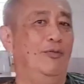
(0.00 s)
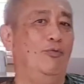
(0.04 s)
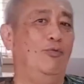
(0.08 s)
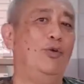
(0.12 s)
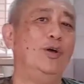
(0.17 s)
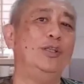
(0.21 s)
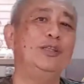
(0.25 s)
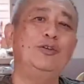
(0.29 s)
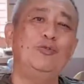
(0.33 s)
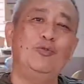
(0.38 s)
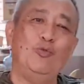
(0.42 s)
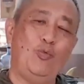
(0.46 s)

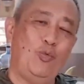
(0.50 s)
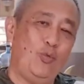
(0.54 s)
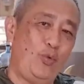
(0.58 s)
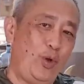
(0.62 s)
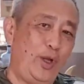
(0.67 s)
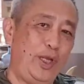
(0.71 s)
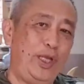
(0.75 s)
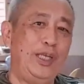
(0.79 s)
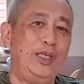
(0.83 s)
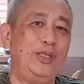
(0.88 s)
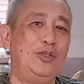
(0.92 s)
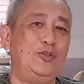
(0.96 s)
What a
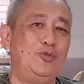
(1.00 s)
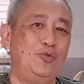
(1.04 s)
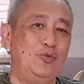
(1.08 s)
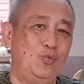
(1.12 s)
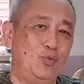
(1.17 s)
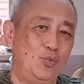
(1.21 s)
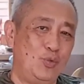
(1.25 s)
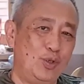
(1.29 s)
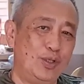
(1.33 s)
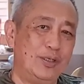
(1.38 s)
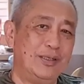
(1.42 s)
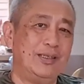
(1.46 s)
way to
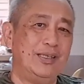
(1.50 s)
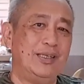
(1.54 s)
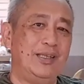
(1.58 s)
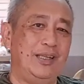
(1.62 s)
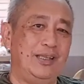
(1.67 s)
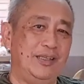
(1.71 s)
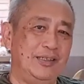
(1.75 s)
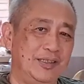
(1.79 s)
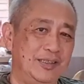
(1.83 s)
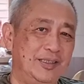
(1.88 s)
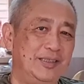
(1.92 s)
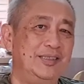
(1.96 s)
work
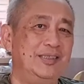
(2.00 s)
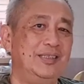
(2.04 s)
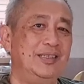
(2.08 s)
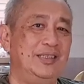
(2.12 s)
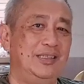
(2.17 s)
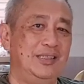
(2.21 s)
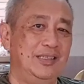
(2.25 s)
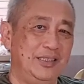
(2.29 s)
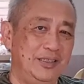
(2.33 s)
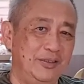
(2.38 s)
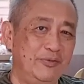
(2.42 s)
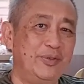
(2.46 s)
and earn a
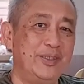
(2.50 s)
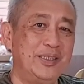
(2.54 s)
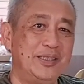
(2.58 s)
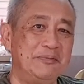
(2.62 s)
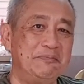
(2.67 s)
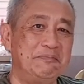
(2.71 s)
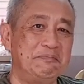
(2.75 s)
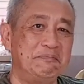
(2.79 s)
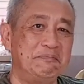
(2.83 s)
living.